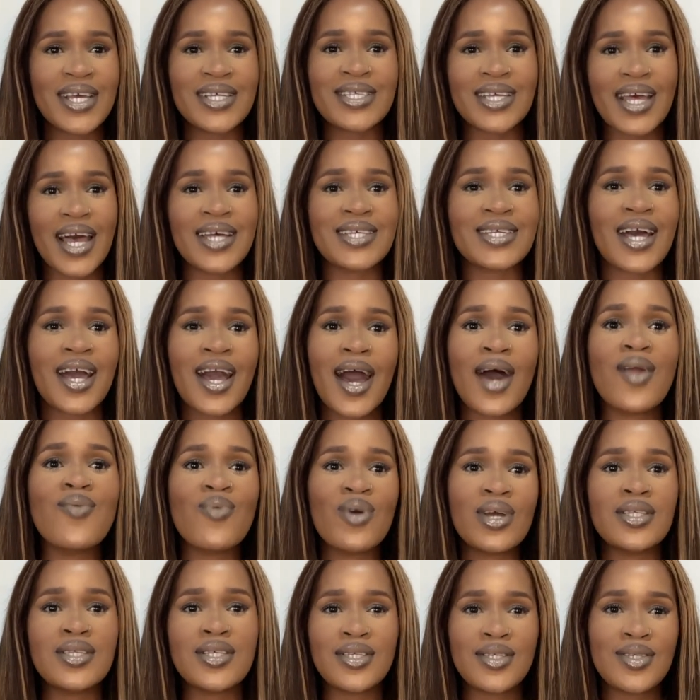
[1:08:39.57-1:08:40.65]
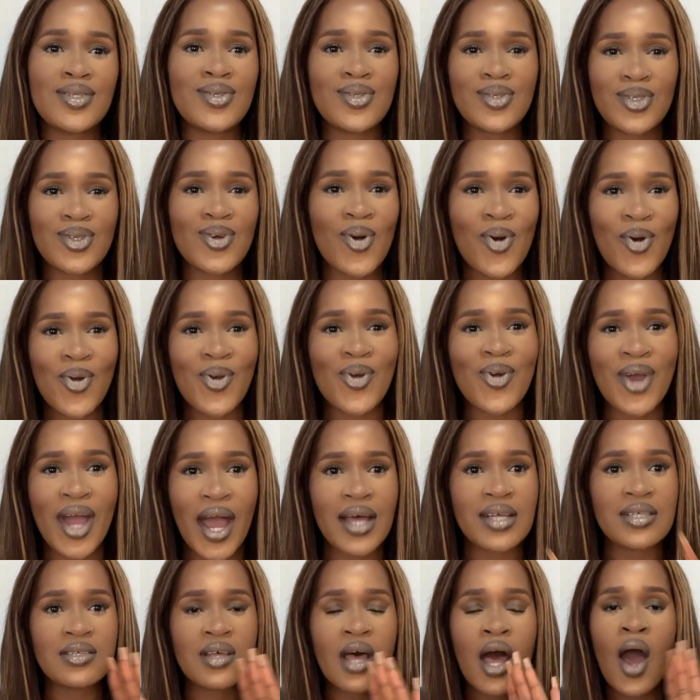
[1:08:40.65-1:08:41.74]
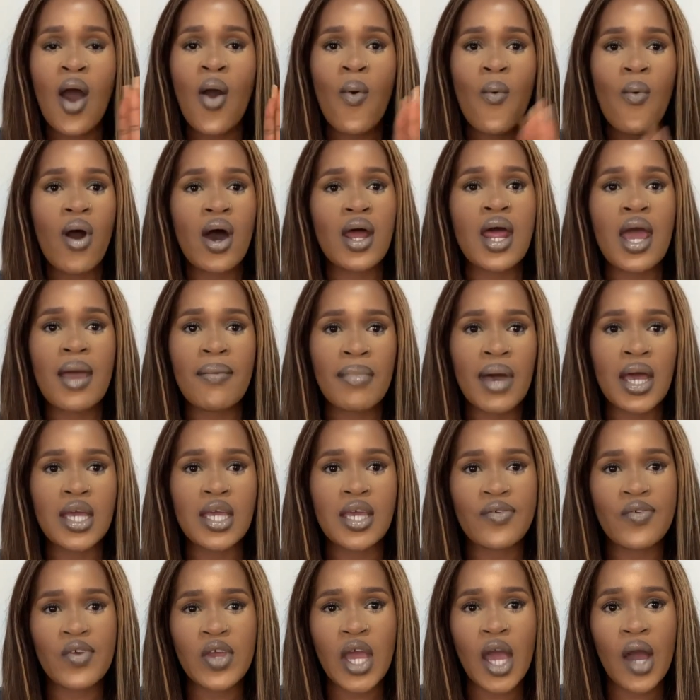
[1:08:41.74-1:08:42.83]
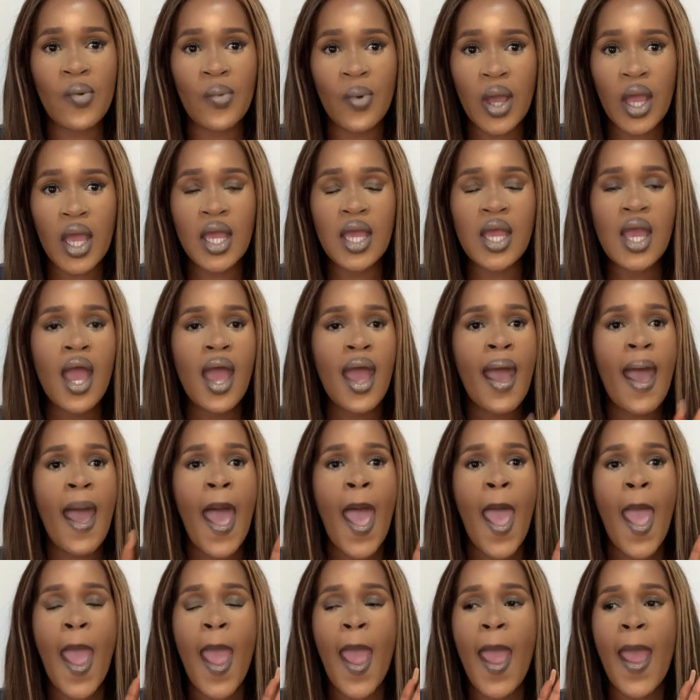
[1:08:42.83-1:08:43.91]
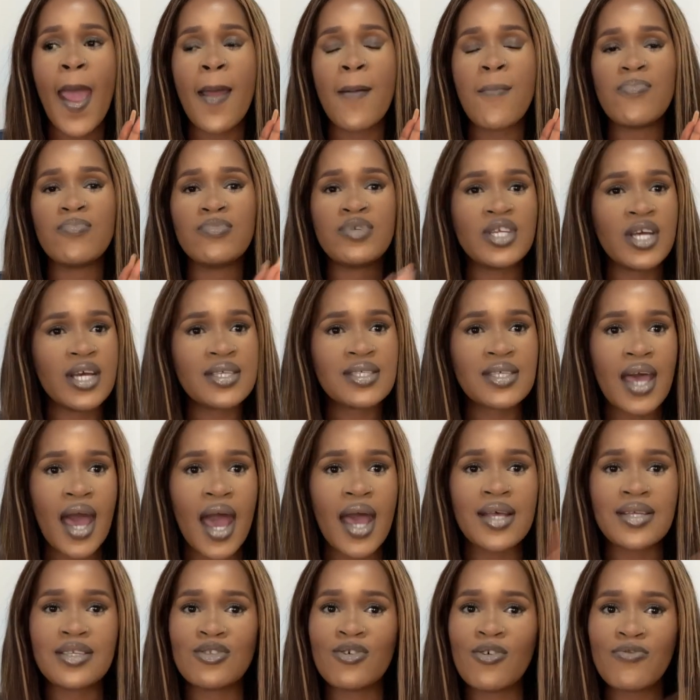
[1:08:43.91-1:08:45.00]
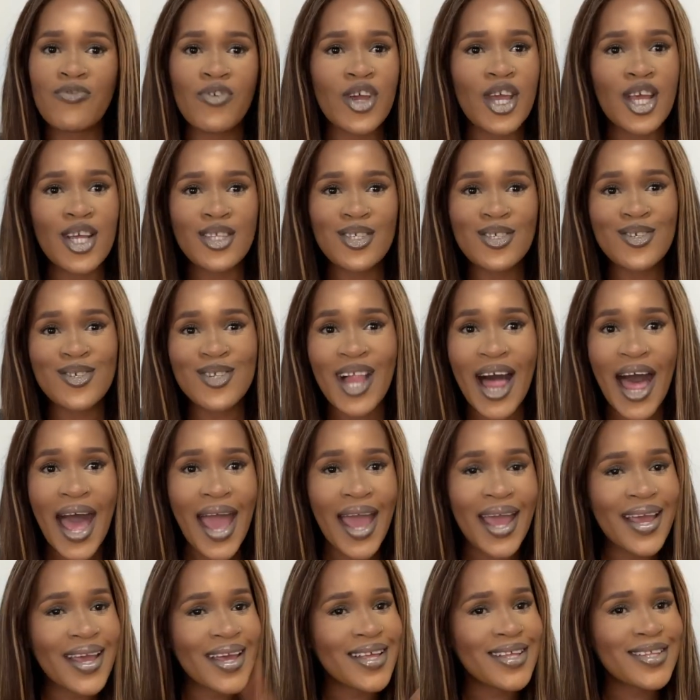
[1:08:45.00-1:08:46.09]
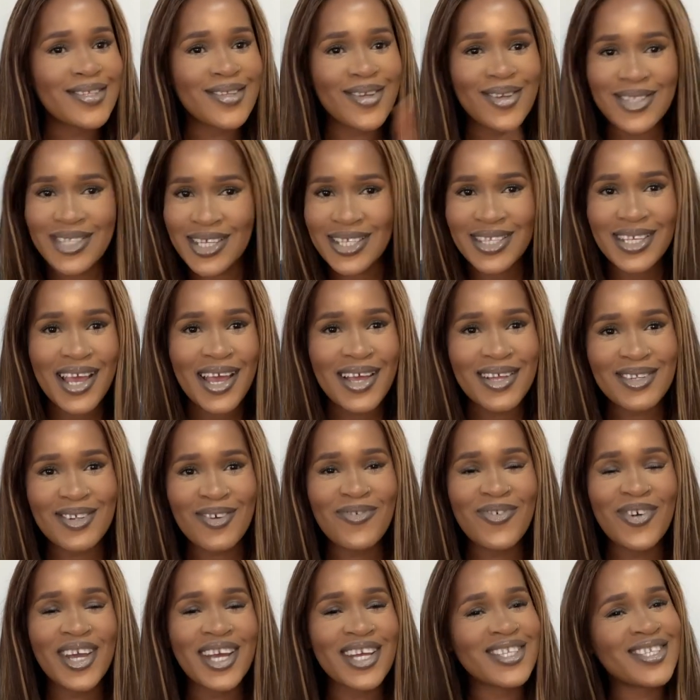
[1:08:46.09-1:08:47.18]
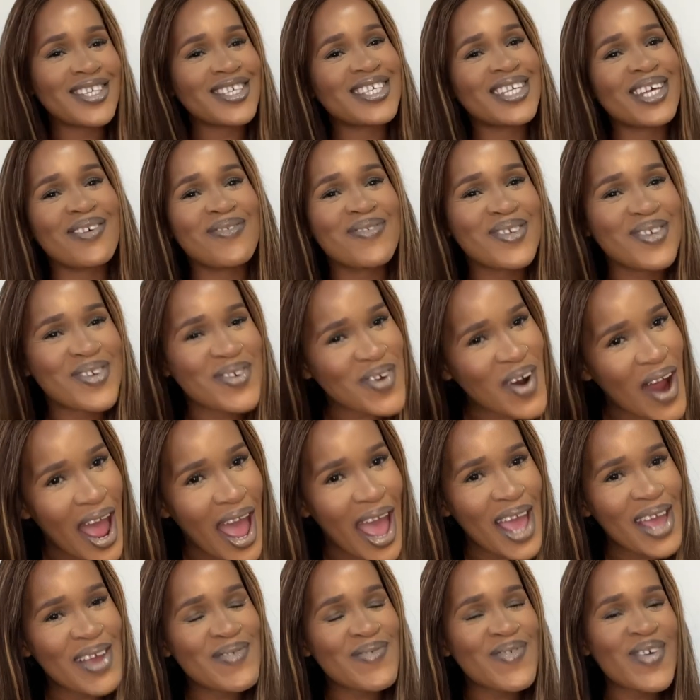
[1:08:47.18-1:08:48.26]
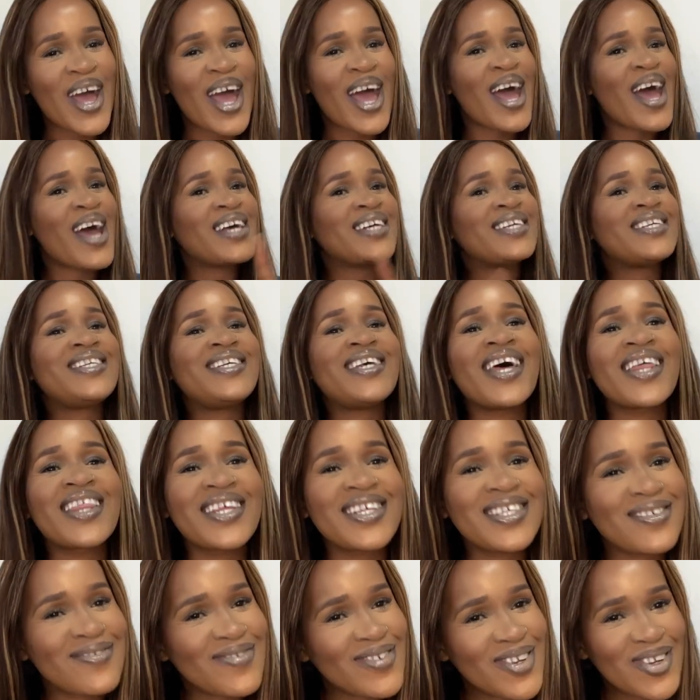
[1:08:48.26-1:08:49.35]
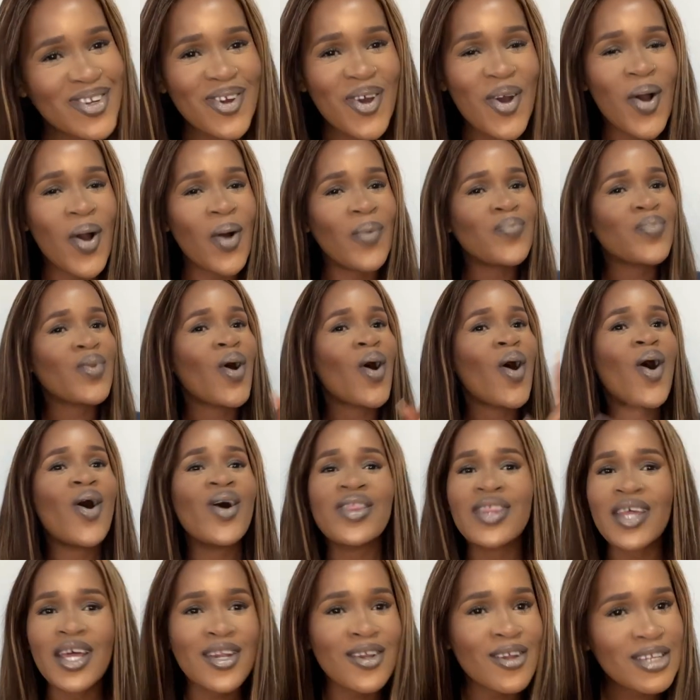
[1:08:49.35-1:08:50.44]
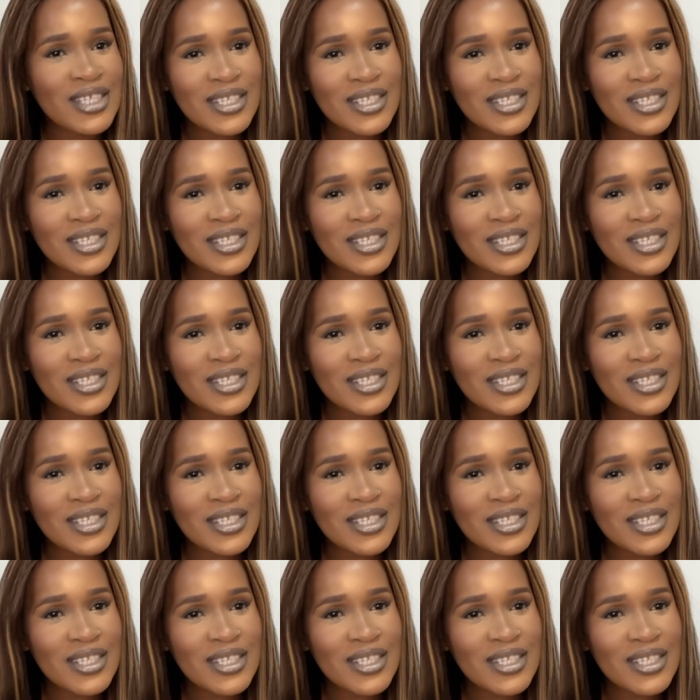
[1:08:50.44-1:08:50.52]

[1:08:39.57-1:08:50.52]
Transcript: guys, I can't wait to show you guys what am I giving away. And yes, guys, don't forget to like, don't forget to subscribe, share this video on that